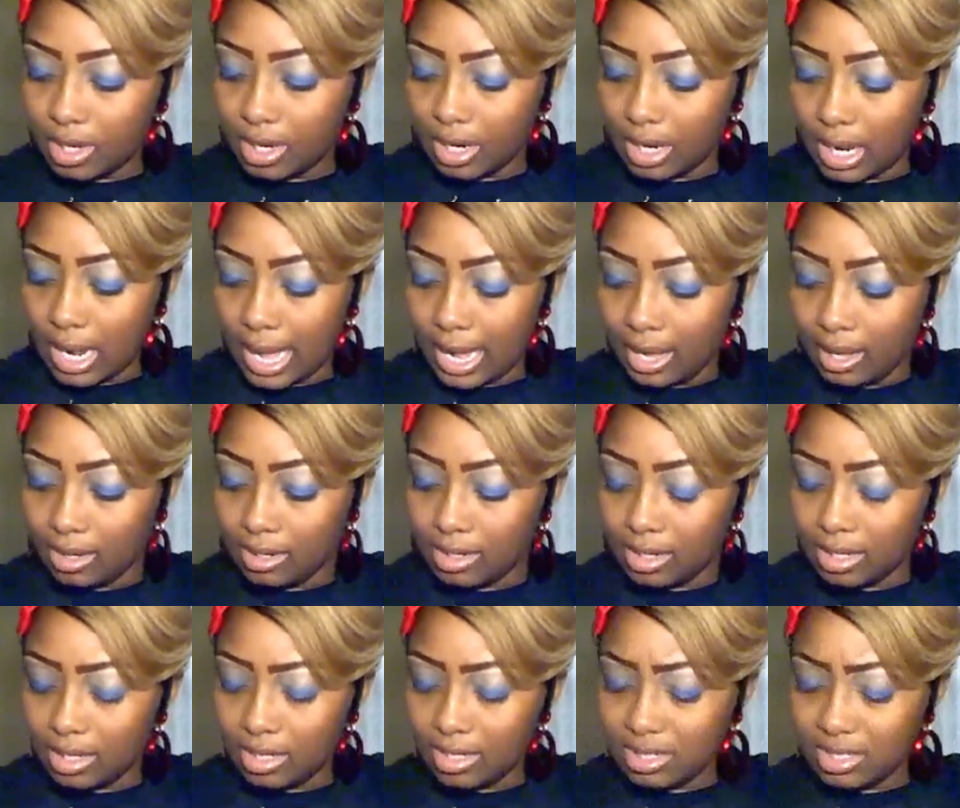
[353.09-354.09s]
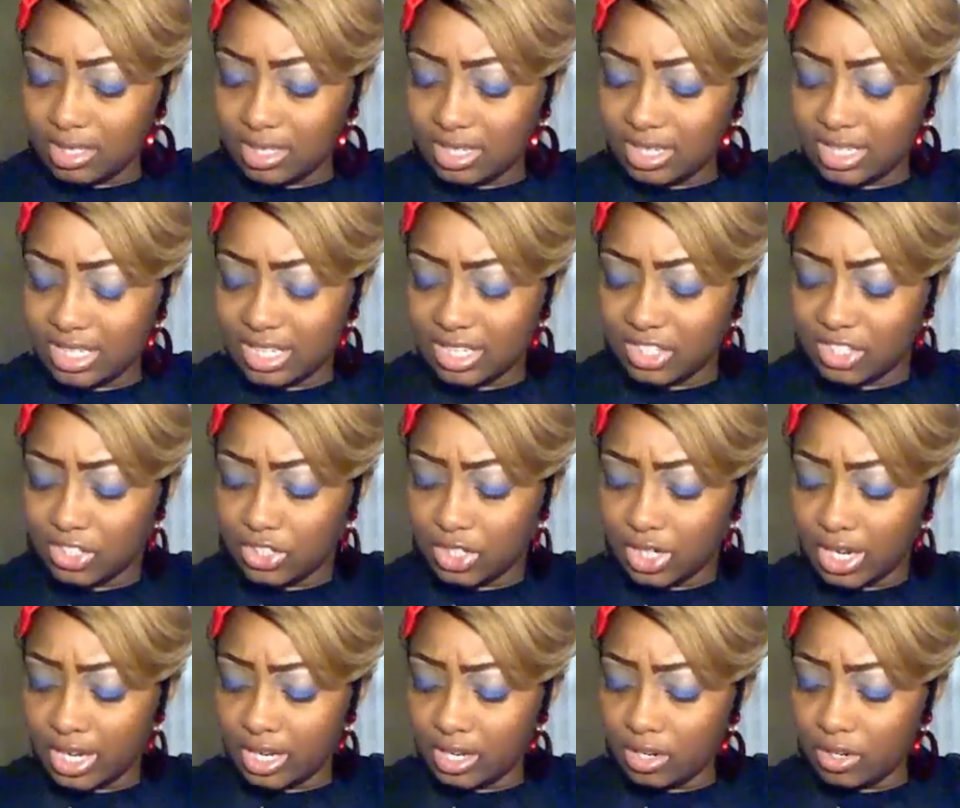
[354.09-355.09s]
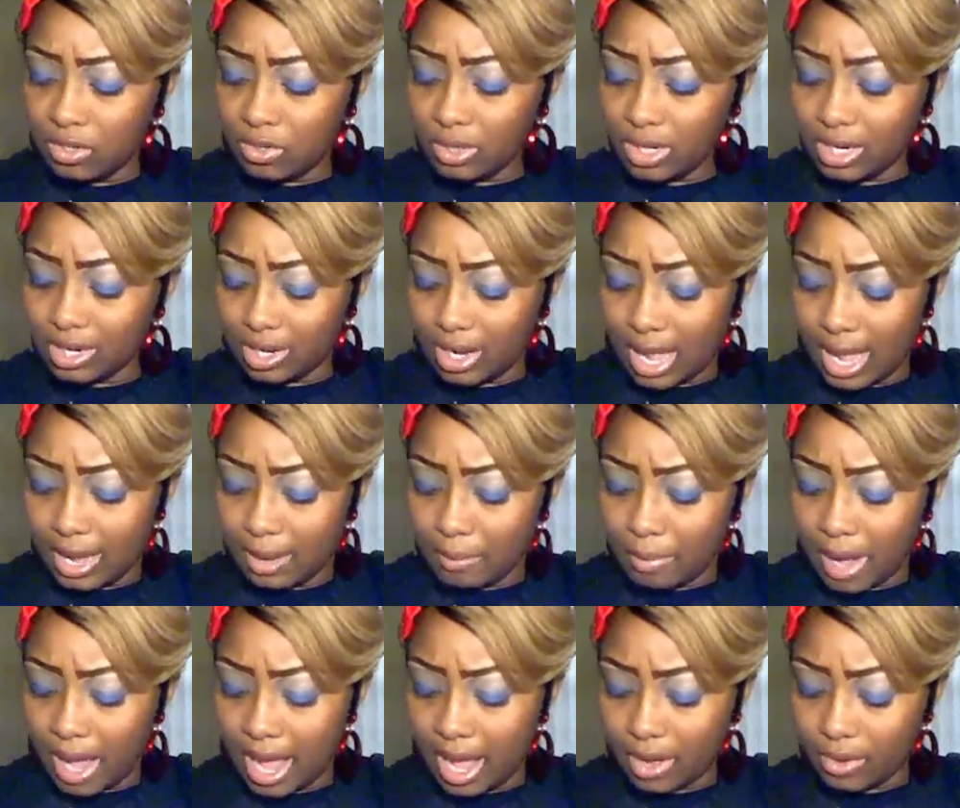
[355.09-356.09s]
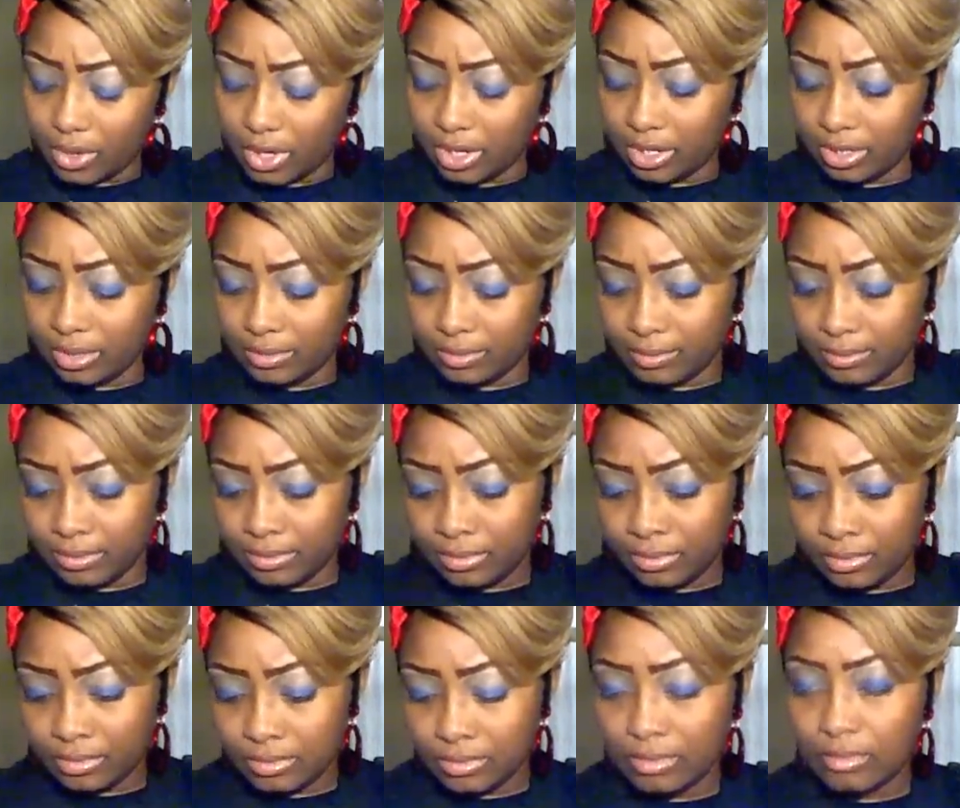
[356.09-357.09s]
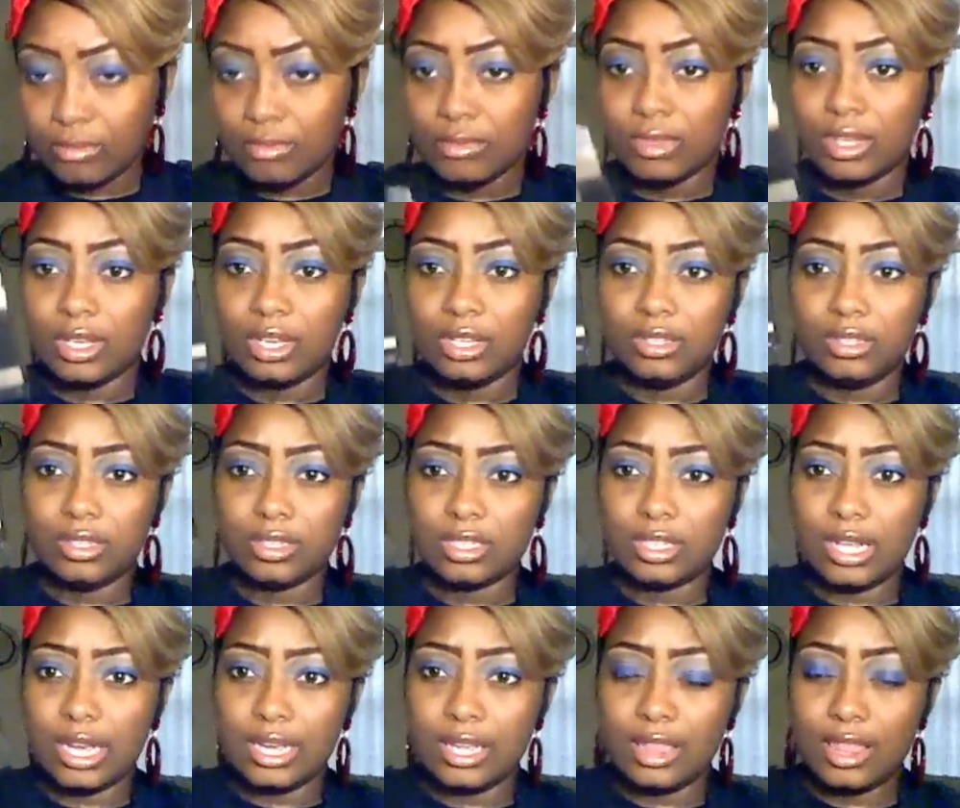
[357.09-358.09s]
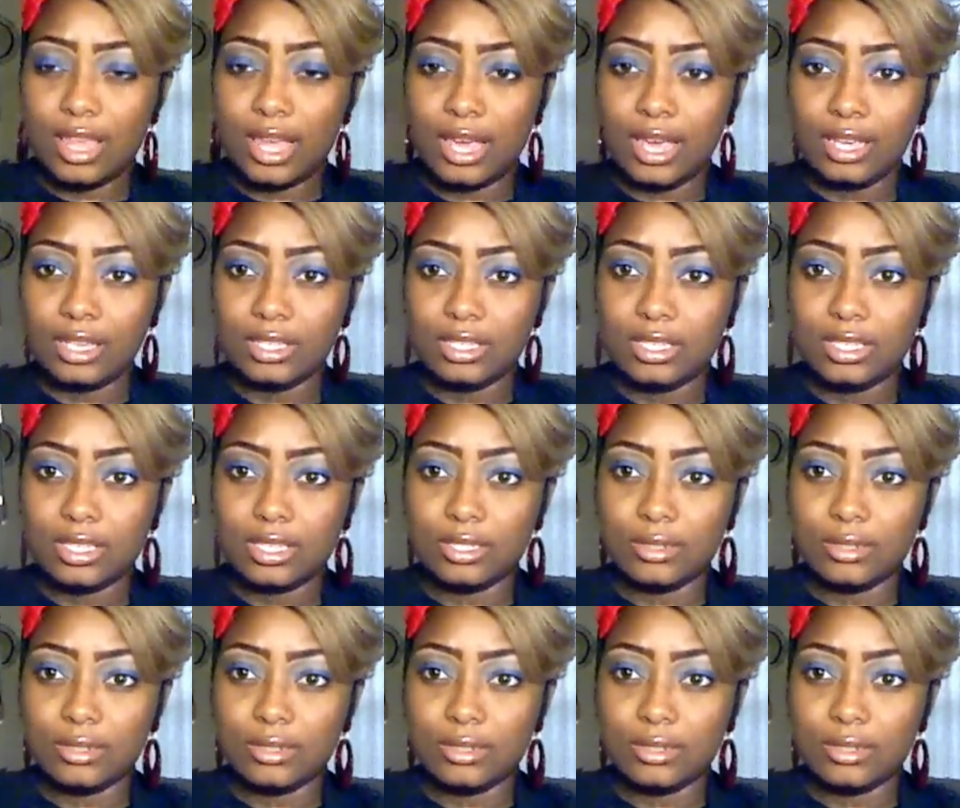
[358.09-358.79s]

and light, it says gel and light powder. It looks like that.